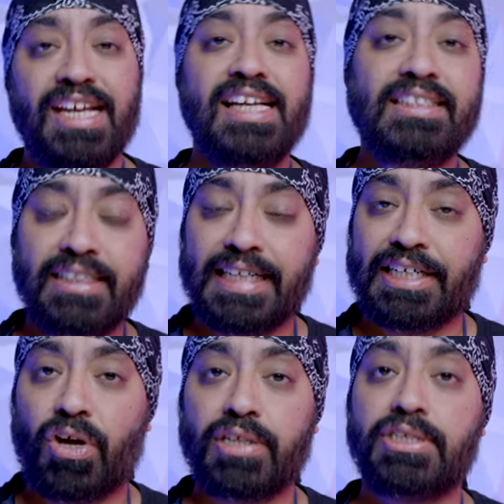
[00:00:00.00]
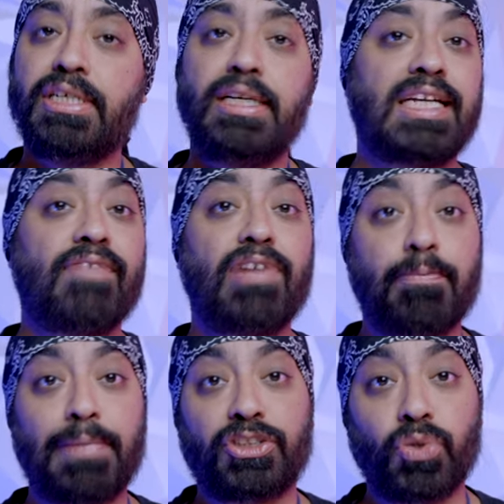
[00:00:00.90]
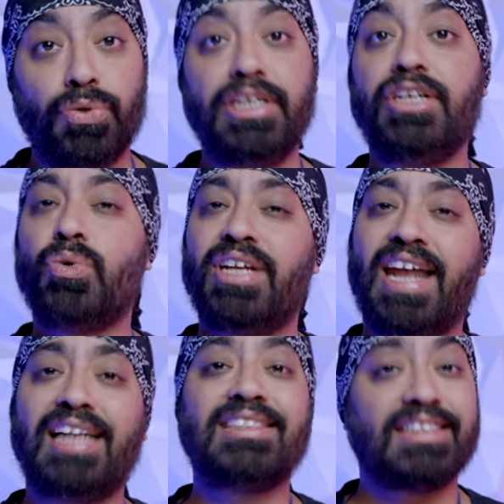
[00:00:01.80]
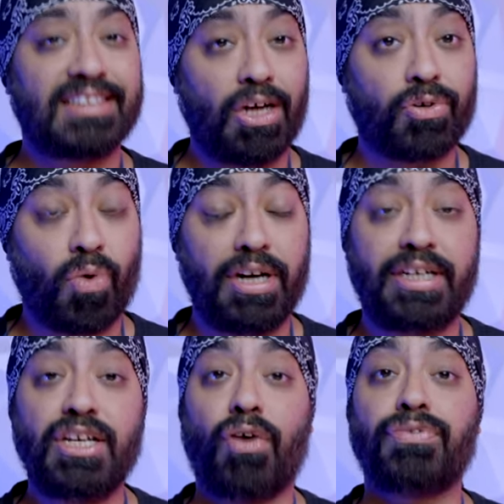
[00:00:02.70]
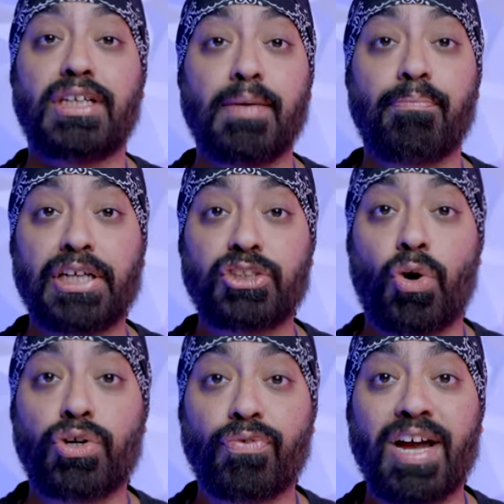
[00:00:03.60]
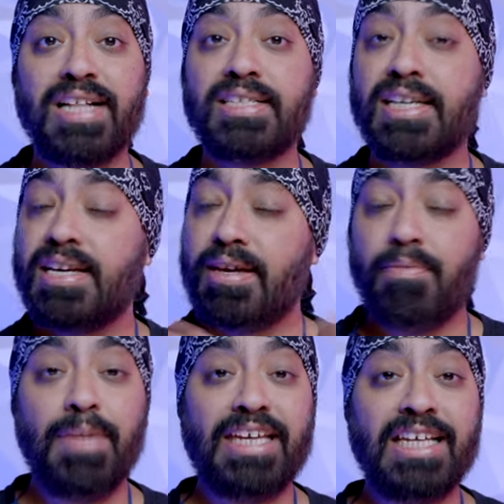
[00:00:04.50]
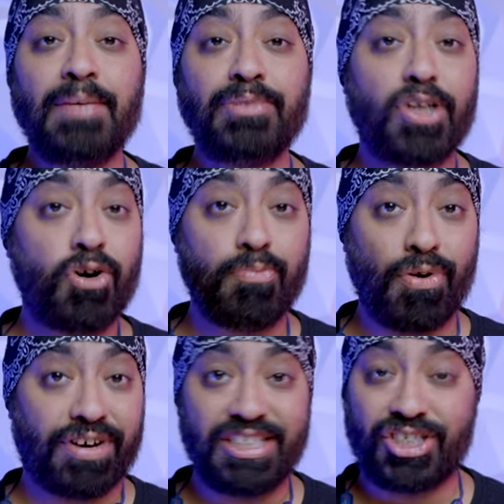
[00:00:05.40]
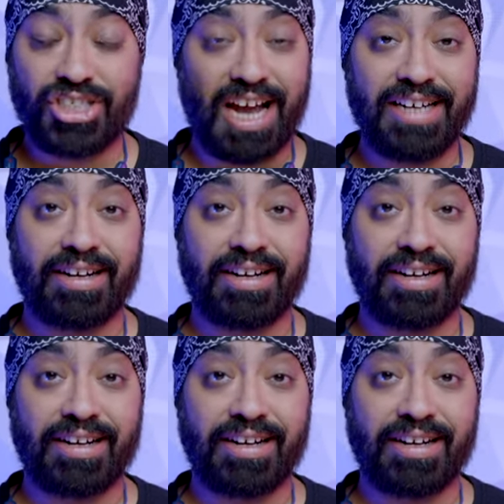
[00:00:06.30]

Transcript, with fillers: It's a technology developed by Sony to enhance the sound quality of the compressed audio files, making them sound more rich and